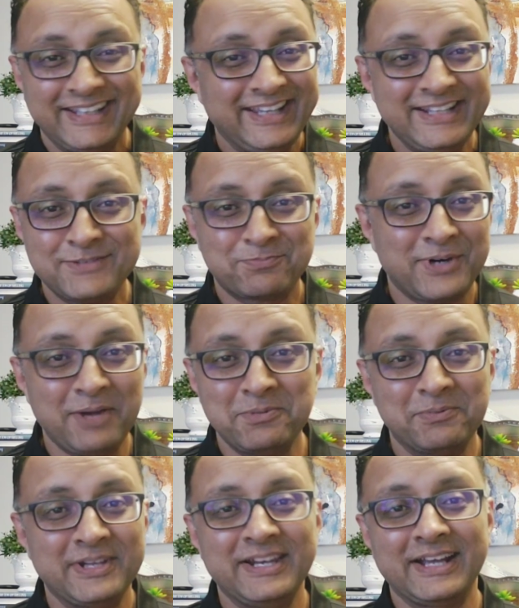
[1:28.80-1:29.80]
it's
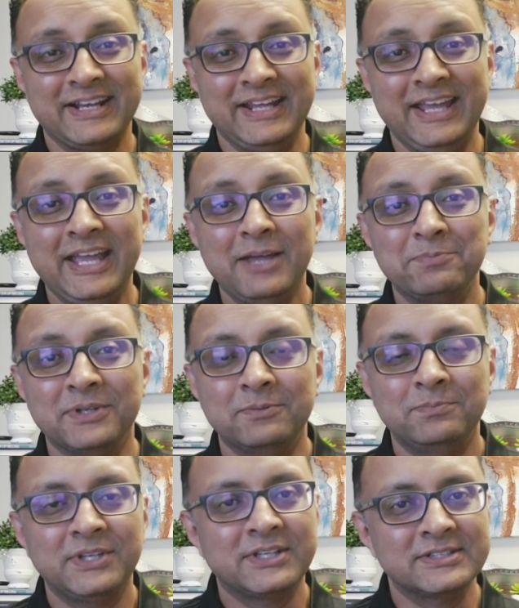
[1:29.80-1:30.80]
probably not going to
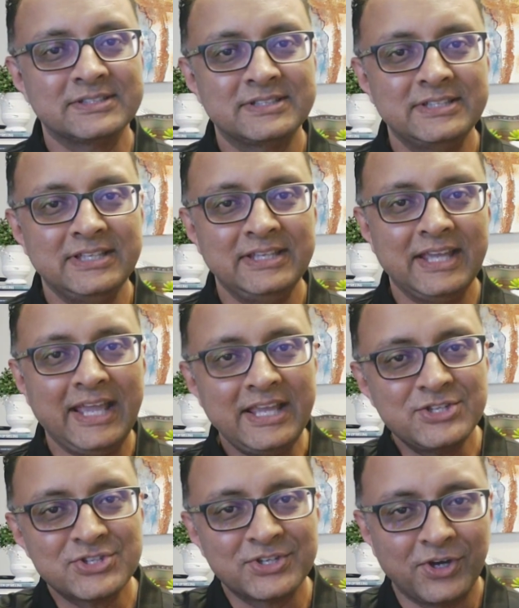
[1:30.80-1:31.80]
happen, because the
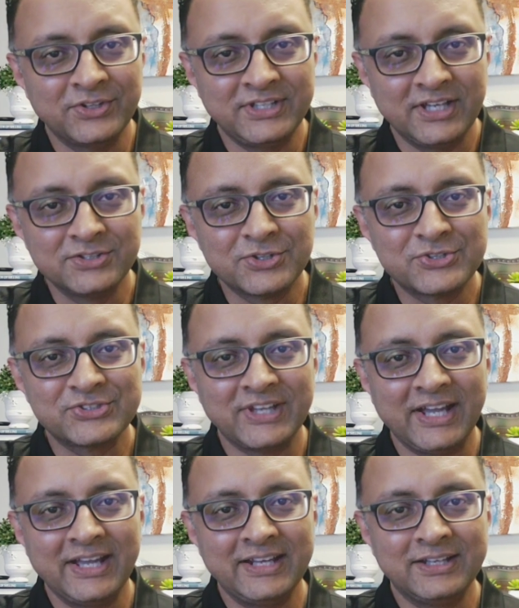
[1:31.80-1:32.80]
agent on the other
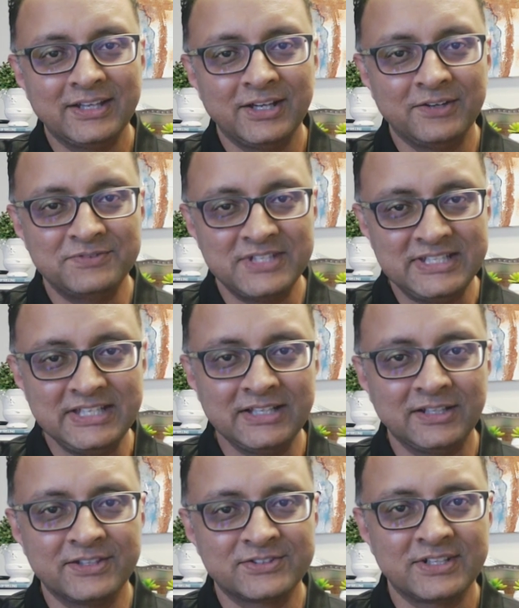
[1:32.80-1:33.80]
side of the
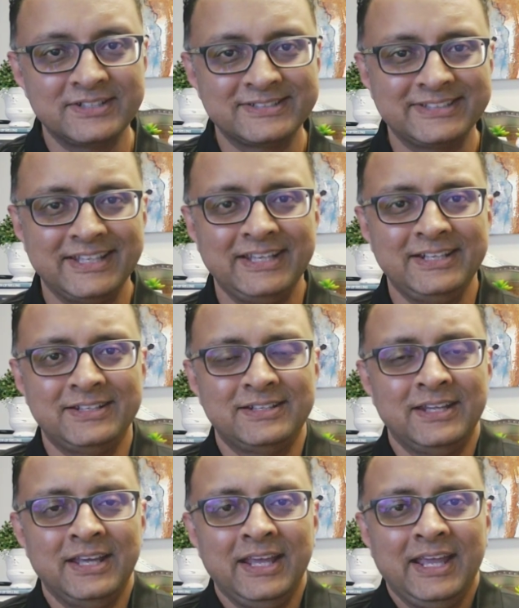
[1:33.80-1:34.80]
deal is going to say,
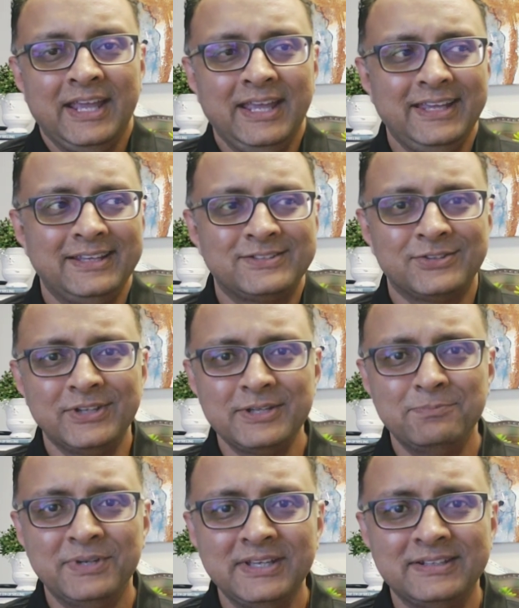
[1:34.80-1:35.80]
hey, it's
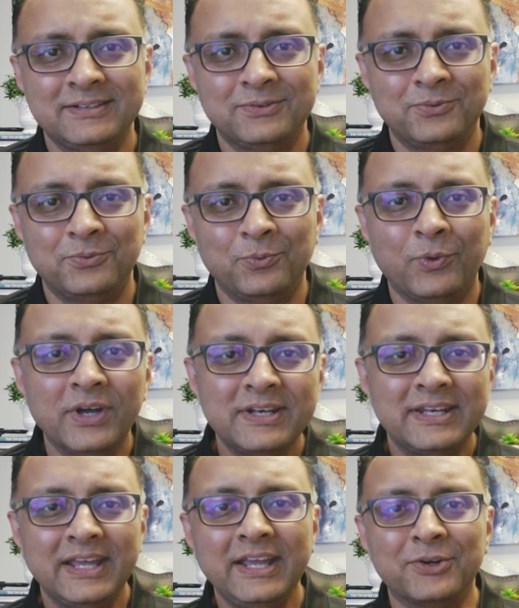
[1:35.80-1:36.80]
only been
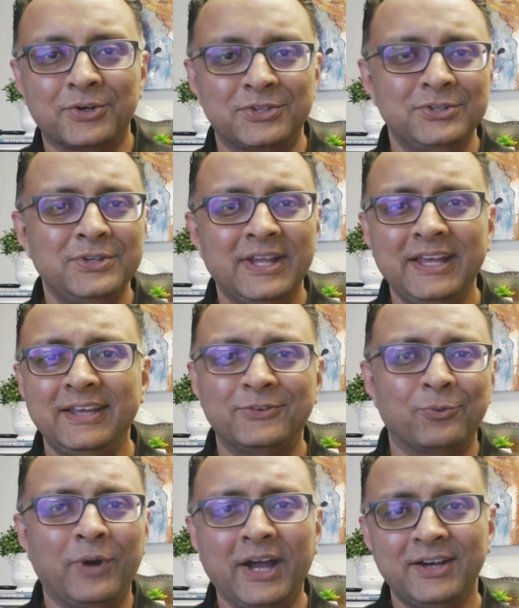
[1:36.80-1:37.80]
1 day or 2
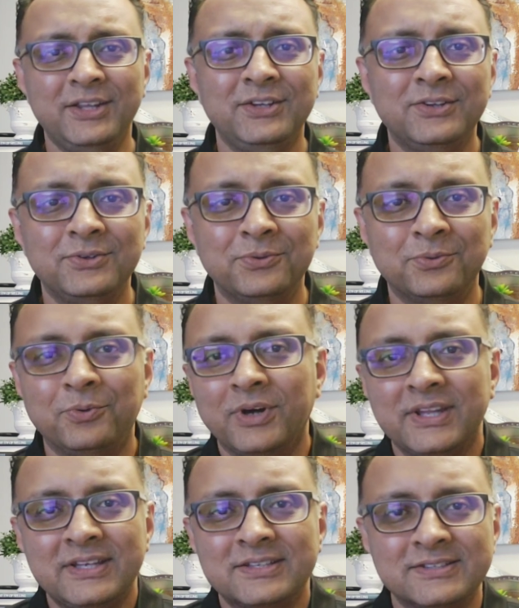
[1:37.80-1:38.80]
days. Why are you
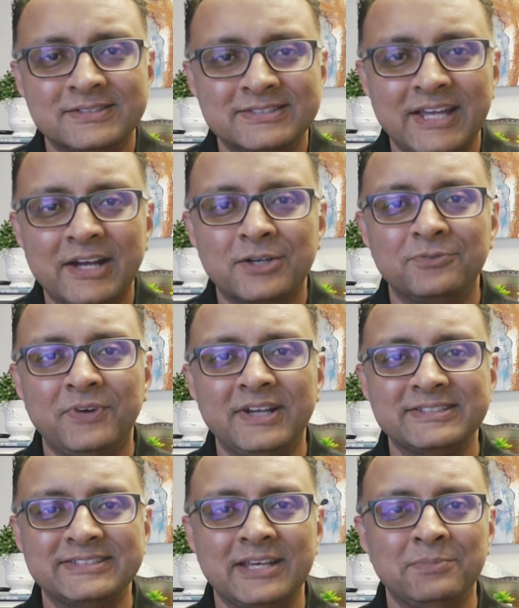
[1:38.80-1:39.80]
wanting to
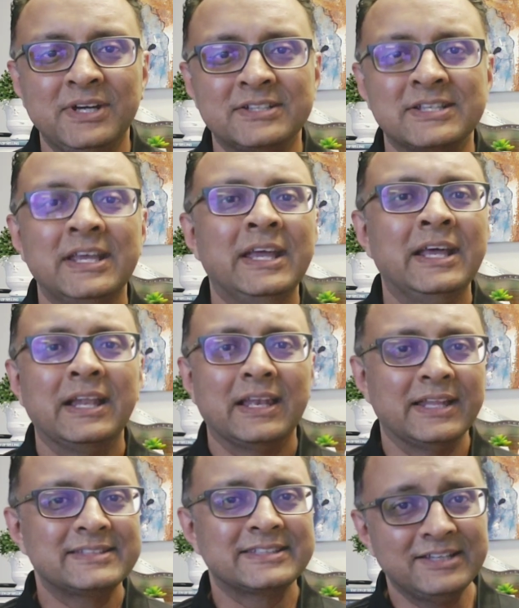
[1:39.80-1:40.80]
sacrifice that much?
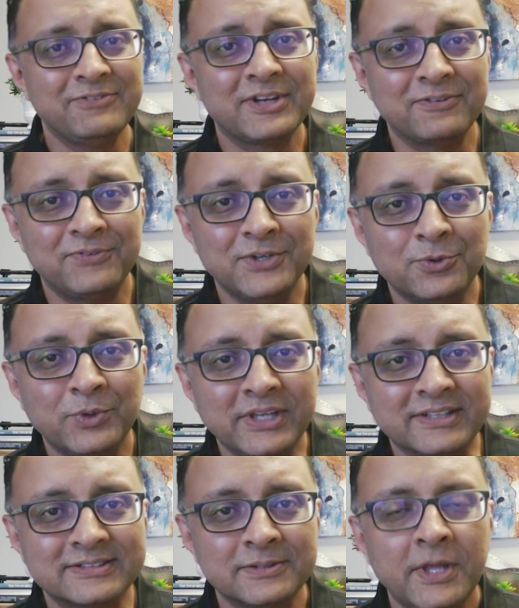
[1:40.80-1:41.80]
Let's give it a few
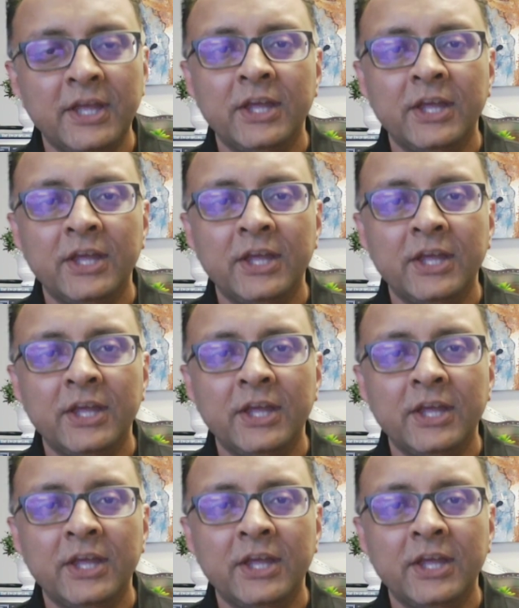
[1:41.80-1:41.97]
weeks.